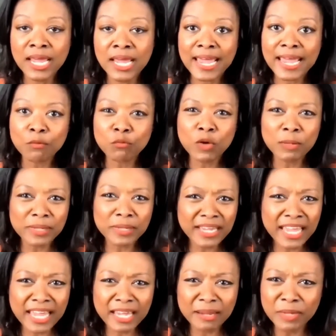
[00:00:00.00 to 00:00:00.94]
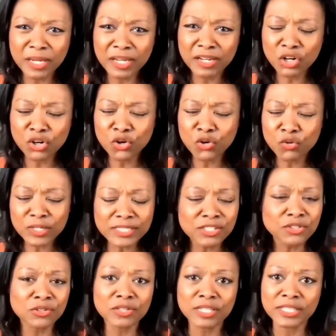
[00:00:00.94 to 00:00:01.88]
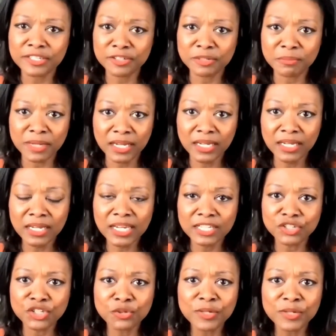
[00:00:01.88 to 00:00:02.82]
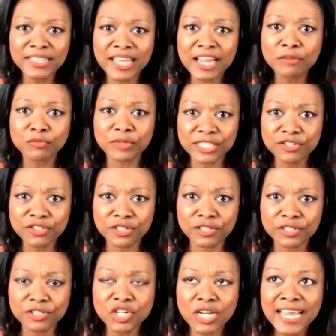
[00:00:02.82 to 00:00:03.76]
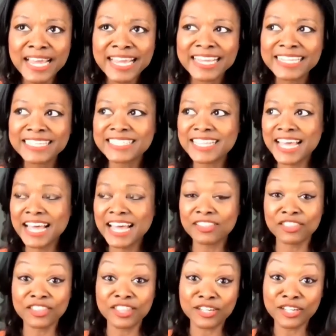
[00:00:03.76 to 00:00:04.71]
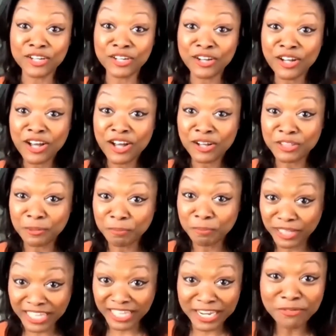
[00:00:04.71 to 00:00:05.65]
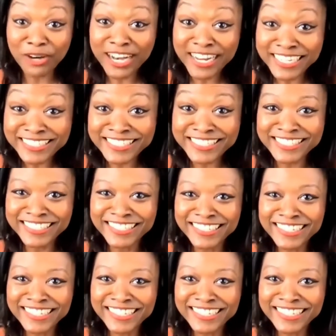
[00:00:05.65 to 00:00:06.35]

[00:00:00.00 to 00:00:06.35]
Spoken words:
And what became crystal clear to me in doing that research is that the playwrights,